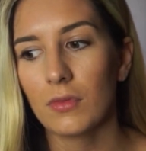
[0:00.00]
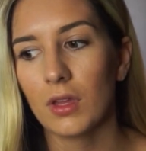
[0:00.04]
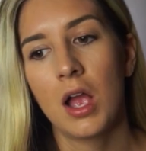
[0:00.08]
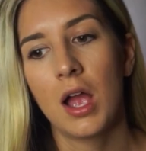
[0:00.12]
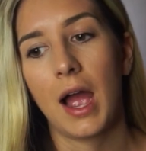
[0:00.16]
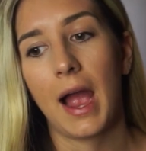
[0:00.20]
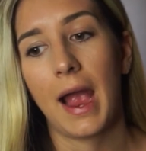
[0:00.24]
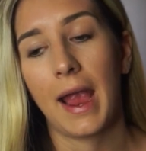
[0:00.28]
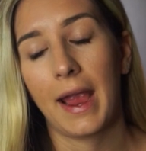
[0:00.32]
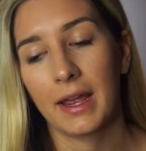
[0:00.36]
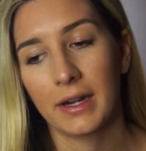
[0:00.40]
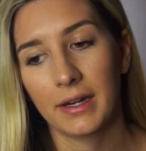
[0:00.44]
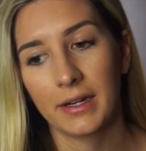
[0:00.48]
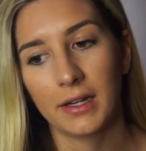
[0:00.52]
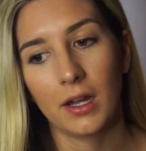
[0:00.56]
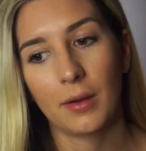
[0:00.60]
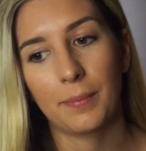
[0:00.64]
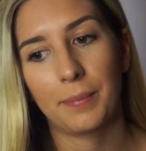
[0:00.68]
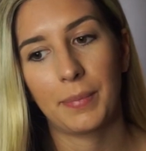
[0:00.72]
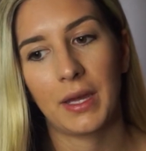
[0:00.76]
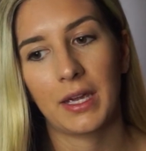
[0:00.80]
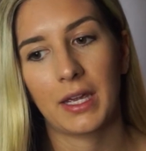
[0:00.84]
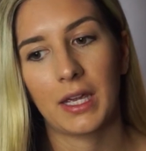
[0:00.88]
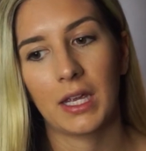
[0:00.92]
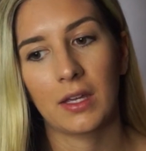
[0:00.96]
I ended
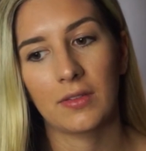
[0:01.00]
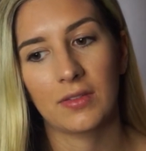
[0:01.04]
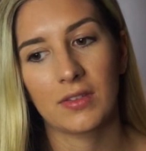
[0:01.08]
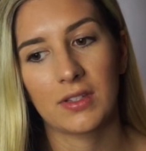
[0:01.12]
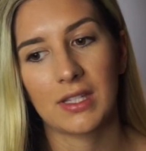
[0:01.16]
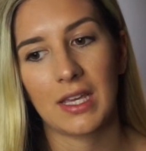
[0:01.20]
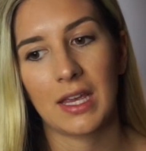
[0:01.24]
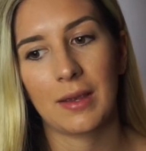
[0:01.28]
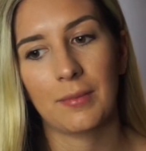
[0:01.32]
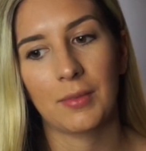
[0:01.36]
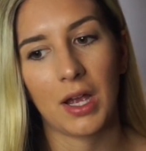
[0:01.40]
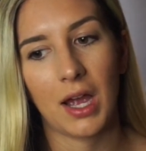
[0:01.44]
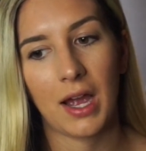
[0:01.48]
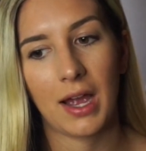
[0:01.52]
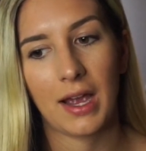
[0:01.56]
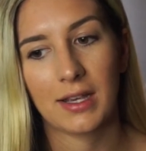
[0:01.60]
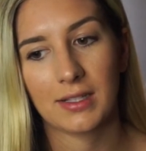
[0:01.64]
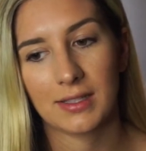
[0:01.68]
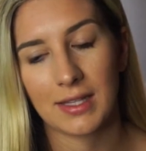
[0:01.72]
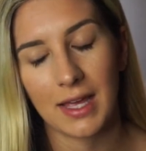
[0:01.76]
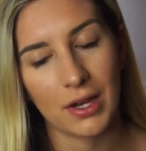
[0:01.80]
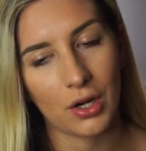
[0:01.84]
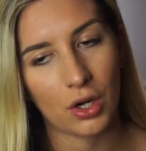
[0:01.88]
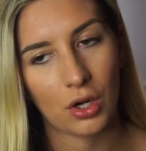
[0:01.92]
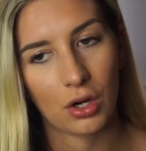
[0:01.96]
up picking the same guy
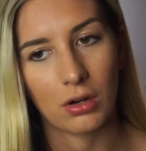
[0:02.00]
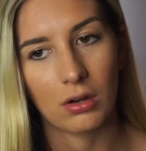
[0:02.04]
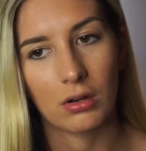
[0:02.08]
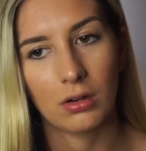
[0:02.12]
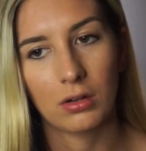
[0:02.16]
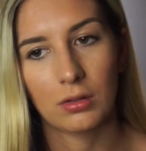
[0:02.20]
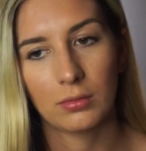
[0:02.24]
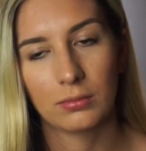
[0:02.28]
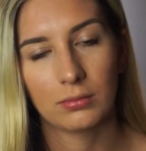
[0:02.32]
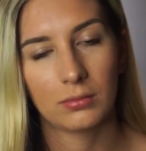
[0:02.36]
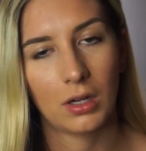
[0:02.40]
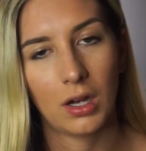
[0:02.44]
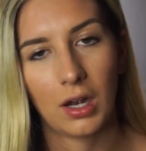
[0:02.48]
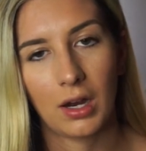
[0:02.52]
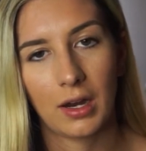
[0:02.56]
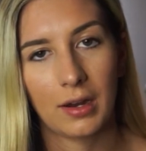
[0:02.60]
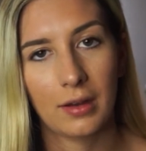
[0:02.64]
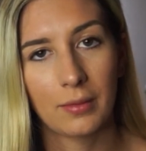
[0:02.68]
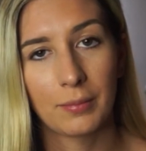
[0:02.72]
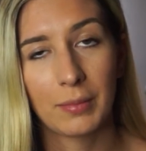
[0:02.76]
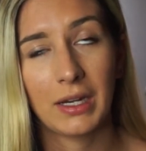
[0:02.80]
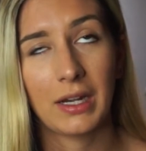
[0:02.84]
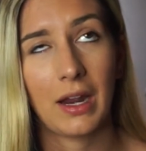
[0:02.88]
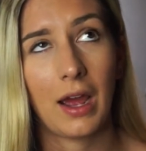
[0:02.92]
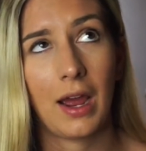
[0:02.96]
as that girl.
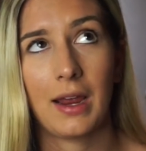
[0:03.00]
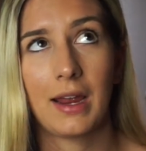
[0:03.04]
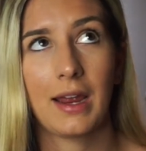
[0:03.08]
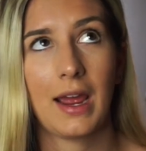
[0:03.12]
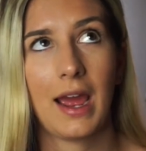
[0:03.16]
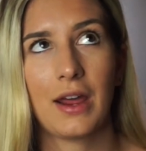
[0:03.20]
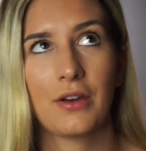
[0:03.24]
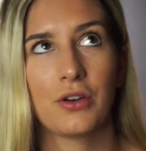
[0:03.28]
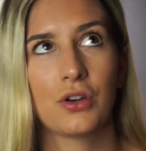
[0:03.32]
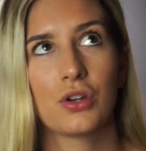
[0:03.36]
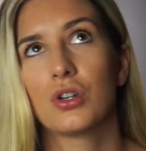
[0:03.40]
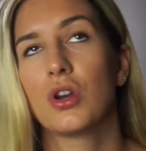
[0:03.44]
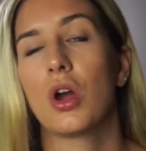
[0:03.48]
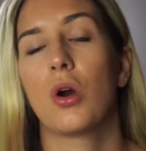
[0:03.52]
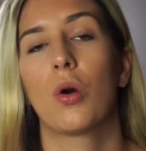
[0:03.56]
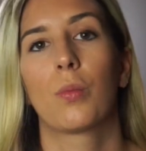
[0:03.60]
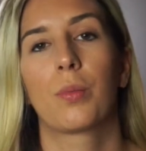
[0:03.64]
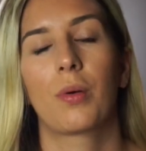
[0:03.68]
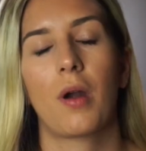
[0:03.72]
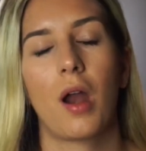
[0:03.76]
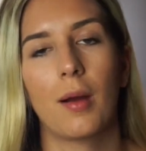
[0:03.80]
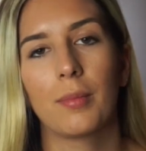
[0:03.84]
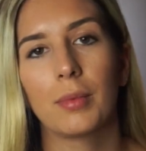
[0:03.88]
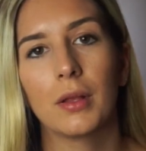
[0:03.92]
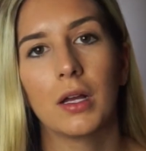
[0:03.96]
I mean, I had no
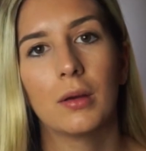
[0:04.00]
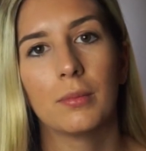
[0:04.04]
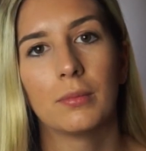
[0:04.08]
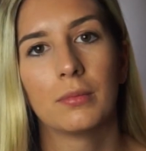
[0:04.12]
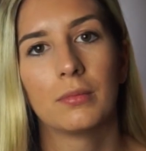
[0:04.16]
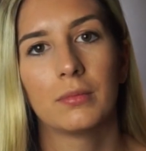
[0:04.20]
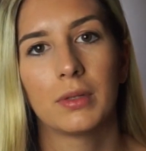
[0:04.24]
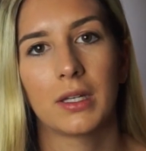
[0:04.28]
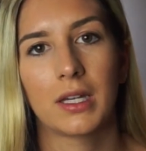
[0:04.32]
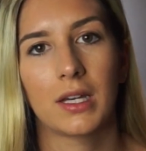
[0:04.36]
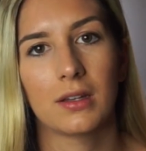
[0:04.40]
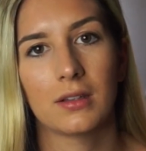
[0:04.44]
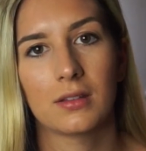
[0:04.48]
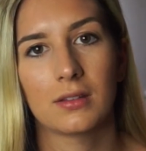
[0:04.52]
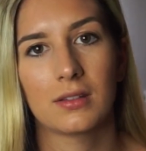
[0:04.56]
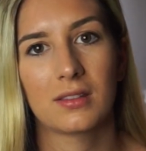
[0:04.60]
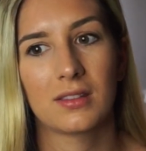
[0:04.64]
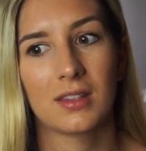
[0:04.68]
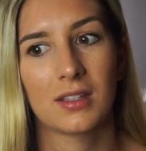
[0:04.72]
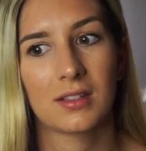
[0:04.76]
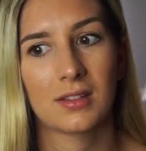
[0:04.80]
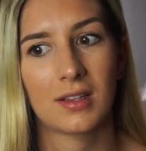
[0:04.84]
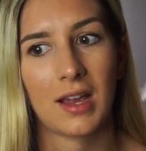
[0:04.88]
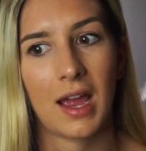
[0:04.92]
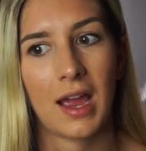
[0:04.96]
problem because
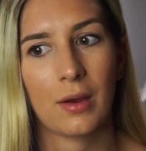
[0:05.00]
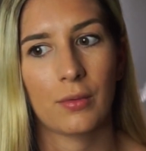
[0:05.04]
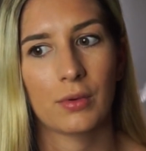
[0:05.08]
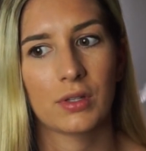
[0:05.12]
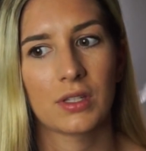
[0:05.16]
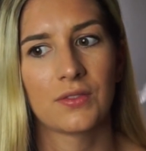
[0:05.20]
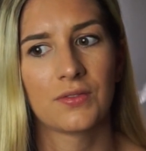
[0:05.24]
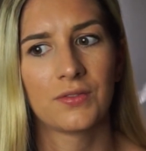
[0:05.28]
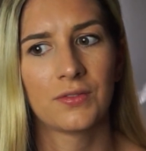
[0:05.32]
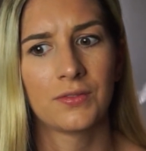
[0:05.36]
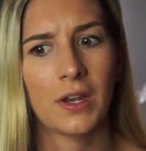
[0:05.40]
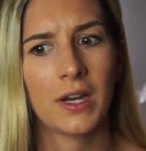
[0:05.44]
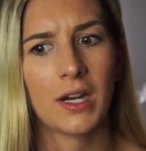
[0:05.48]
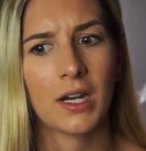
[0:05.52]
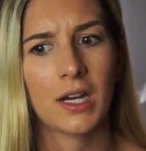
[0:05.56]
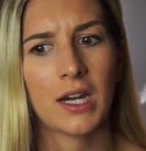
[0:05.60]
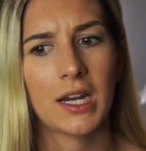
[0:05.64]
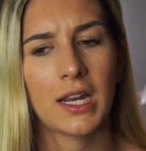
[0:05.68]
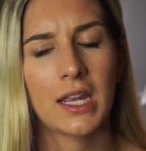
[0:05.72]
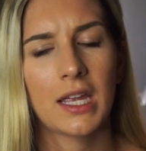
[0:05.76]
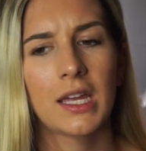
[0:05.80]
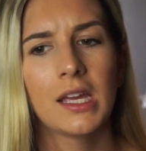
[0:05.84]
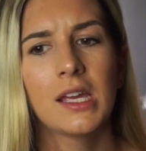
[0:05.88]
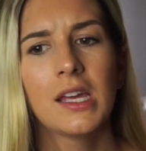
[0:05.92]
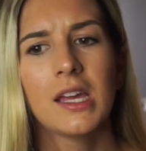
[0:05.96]
this guy was
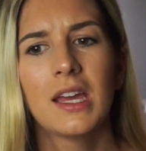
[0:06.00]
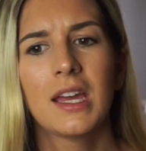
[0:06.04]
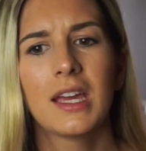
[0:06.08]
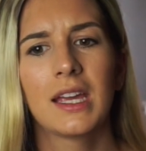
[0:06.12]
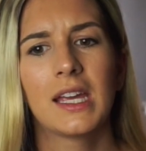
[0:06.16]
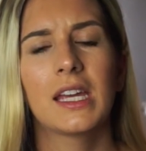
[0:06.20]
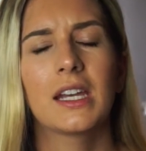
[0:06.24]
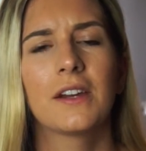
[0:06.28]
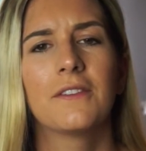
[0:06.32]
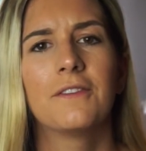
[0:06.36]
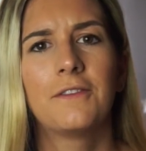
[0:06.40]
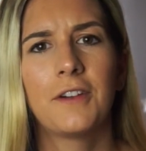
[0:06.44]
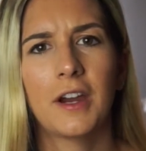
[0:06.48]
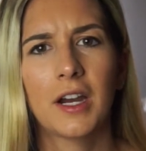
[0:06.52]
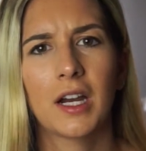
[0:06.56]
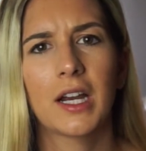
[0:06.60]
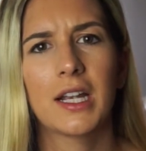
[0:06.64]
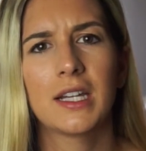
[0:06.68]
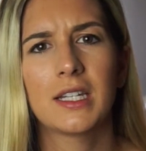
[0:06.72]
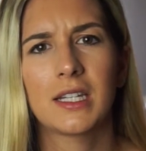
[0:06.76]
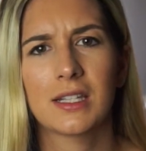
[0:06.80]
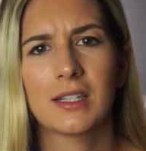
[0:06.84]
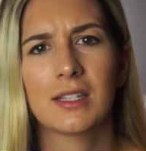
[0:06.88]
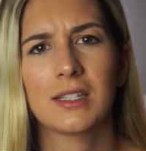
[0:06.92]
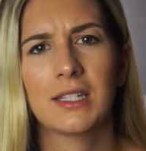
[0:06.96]
he had a
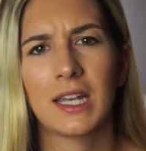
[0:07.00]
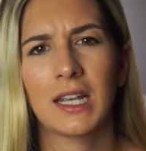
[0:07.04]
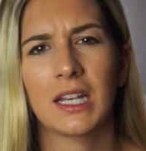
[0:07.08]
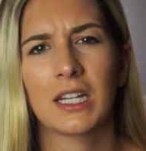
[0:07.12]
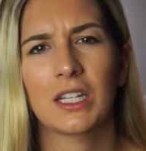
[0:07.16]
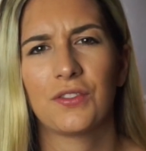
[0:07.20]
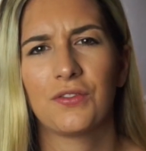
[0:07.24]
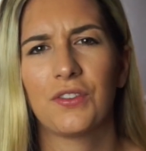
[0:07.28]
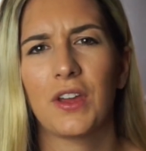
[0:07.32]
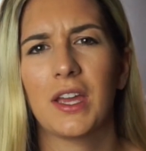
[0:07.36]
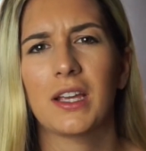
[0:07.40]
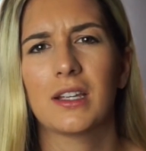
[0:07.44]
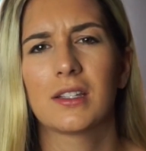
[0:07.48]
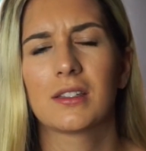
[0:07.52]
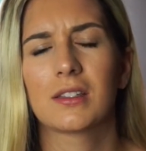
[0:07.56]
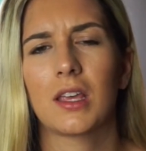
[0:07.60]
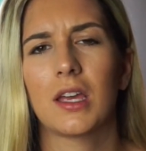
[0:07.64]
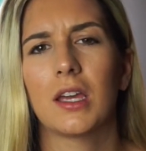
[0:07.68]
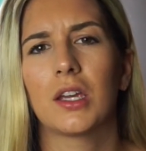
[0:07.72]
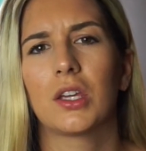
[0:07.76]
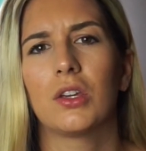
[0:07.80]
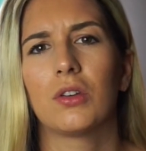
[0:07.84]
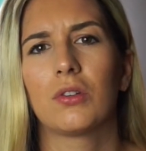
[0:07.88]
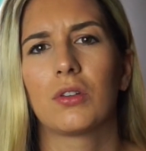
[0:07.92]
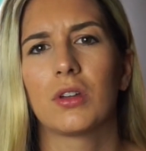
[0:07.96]
very distinct face.
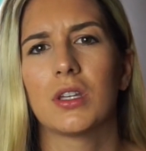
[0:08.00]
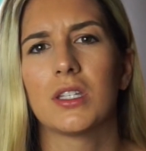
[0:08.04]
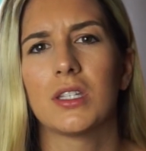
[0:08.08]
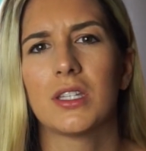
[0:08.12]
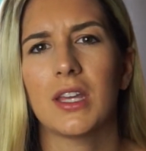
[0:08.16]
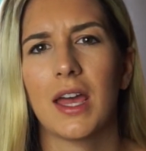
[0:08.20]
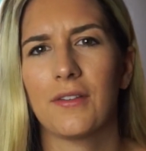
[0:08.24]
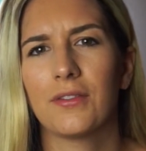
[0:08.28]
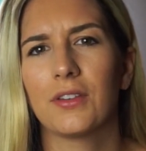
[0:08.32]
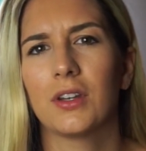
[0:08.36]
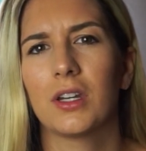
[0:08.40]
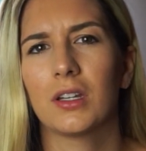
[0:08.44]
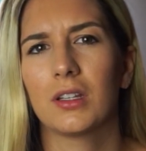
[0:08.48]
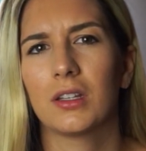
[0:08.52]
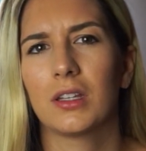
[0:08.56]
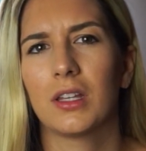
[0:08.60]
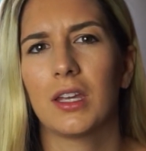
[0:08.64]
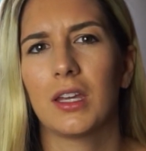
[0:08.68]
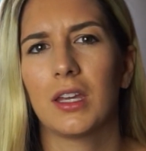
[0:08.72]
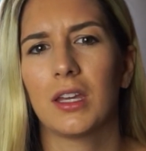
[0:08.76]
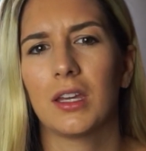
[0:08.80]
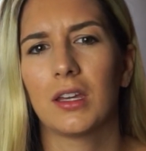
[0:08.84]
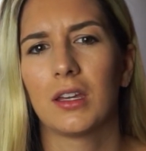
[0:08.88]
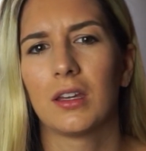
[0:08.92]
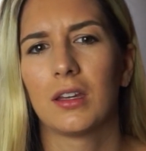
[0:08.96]
Like you could
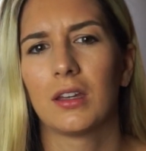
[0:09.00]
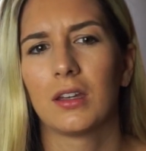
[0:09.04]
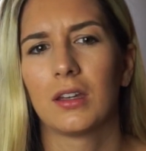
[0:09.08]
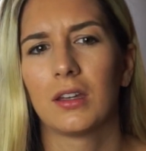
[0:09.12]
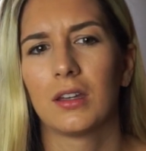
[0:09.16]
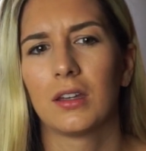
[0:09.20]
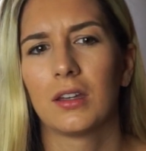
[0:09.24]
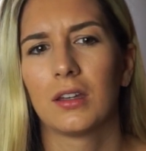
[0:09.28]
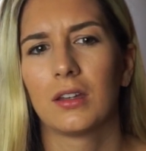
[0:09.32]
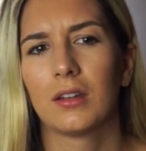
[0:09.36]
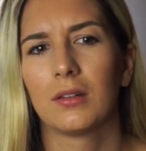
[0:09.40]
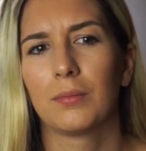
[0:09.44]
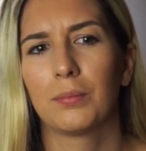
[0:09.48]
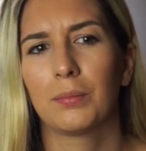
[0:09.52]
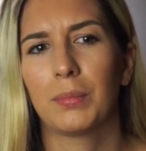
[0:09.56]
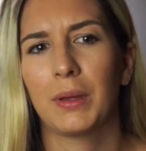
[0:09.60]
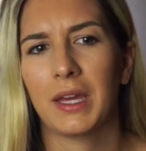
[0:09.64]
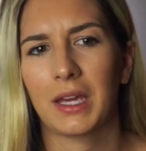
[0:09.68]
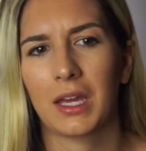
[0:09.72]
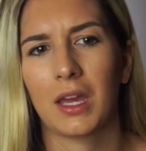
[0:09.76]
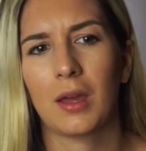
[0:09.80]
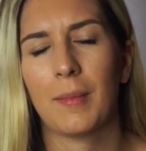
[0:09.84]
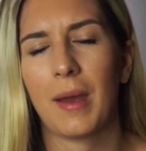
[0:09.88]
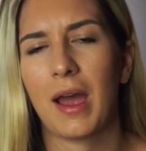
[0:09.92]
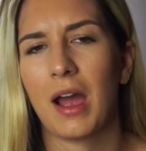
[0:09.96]
definitely
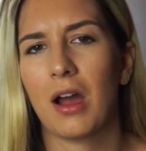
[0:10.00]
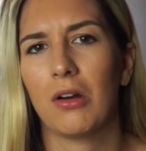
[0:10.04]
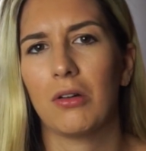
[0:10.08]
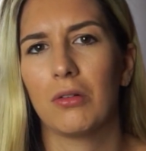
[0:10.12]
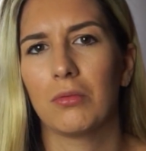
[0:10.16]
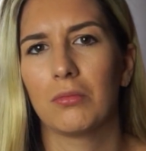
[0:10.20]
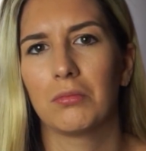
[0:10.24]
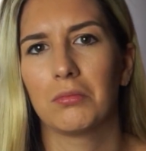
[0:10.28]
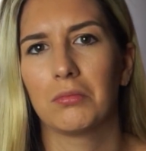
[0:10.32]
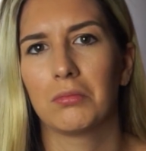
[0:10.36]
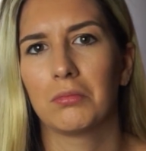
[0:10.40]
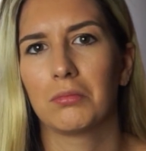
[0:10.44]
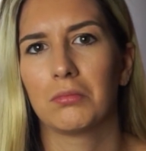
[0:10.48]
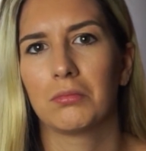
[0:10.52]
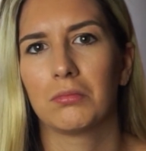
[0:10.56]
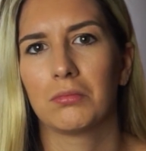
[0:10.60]
pick him out.